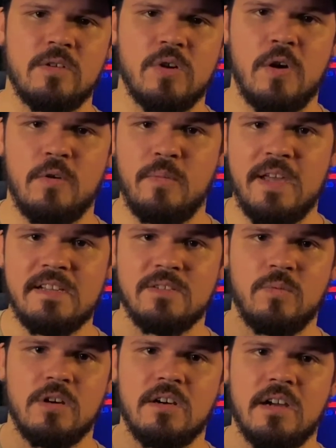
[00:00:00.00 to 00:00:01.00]
code base
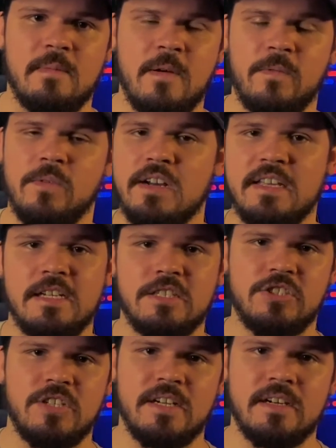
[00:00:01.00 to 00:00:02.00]
where I'm a front end
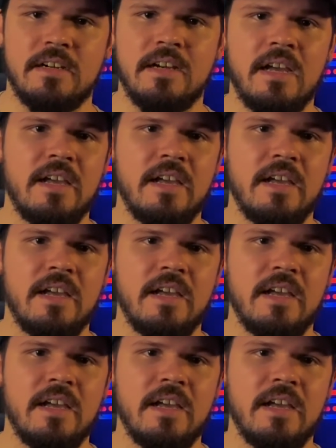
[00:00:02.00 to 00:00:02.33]
engineer,